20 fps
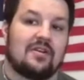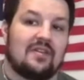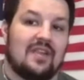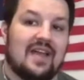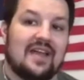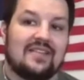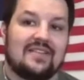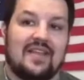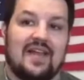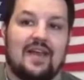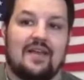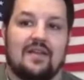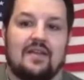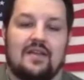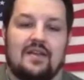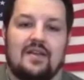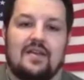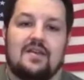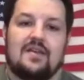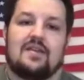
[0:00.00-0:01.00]
like that.
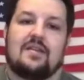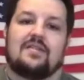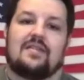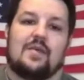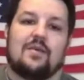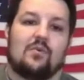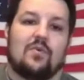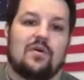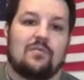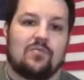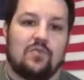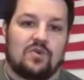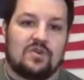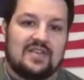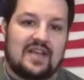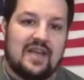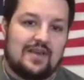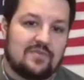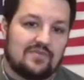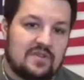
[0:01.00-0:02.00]
They want more
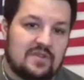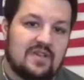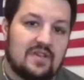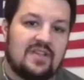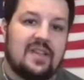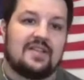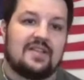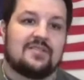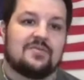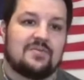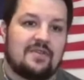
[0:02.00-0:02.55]
time with their kids,